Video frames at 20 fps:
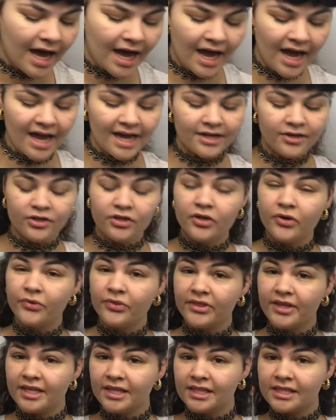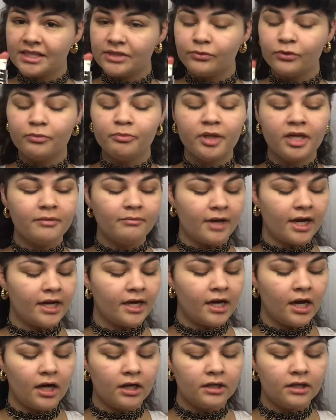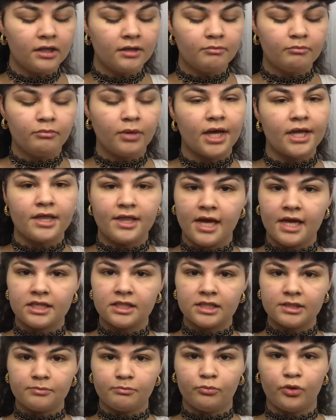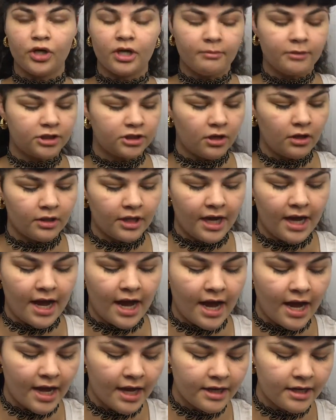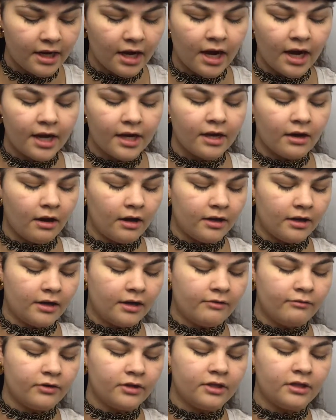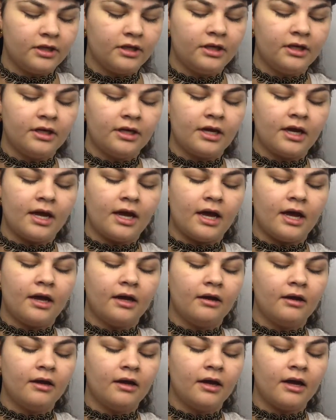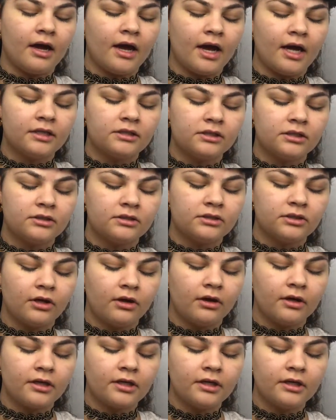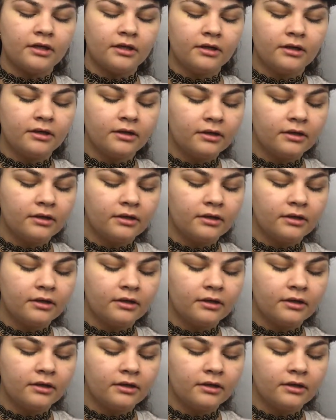I don't think this will be my color, but that's pretty much all they had. I got everything at Target.